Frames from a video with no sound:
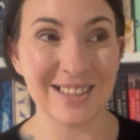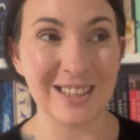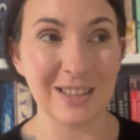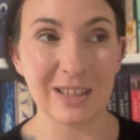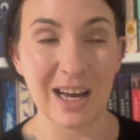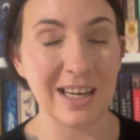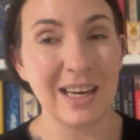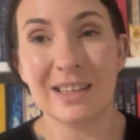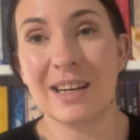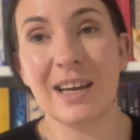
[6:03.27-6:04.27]
Like, I
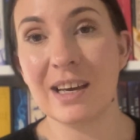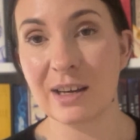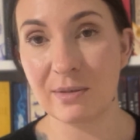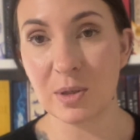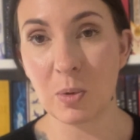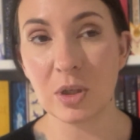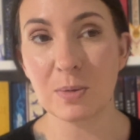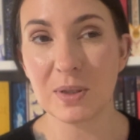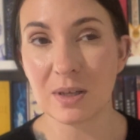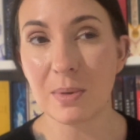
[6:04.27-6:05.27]
can't give spoilers,
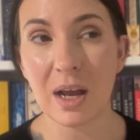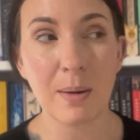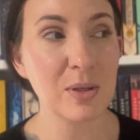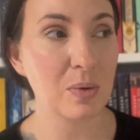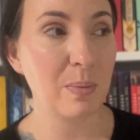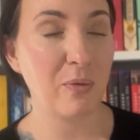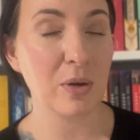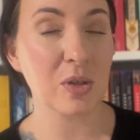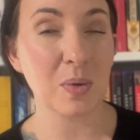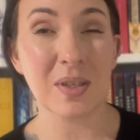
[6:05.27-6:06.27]
but something happens right before
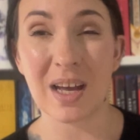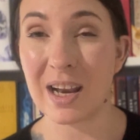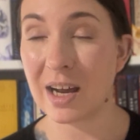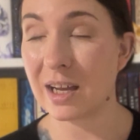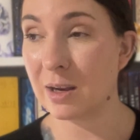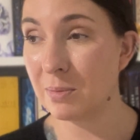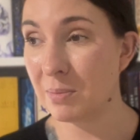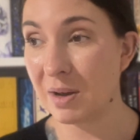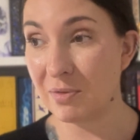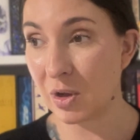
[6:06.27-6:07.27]
the twist. And in
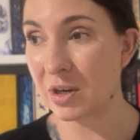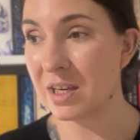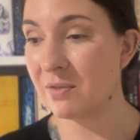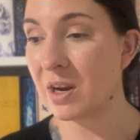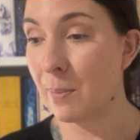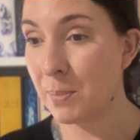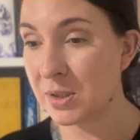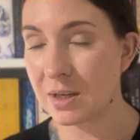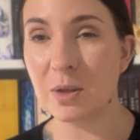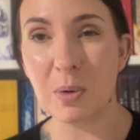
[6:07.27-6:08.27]
my vlog, even, I put
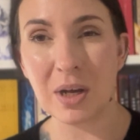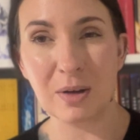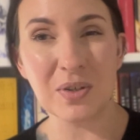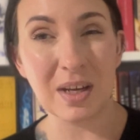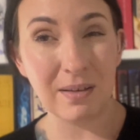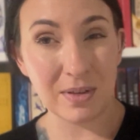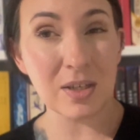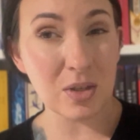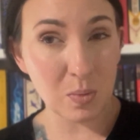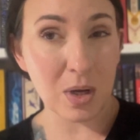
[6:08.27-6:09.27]
down the book and I was like, if this
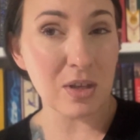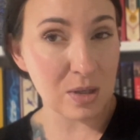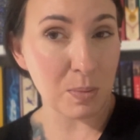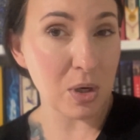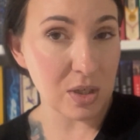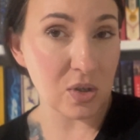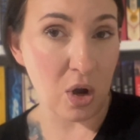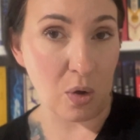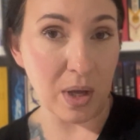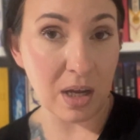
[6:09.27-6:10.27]
is where this book is
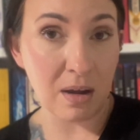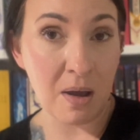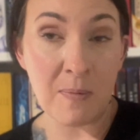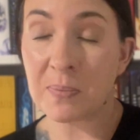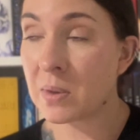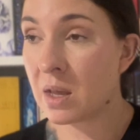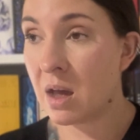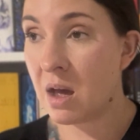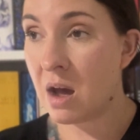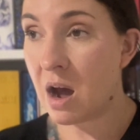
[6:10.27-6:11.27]
going,
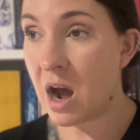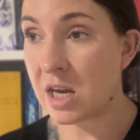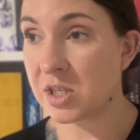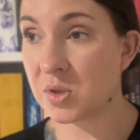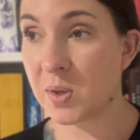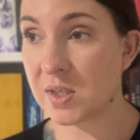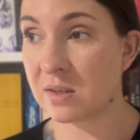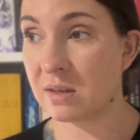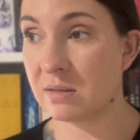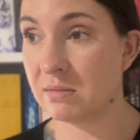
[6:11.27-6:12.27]
I just
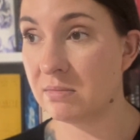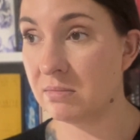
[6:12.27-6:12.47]
wasted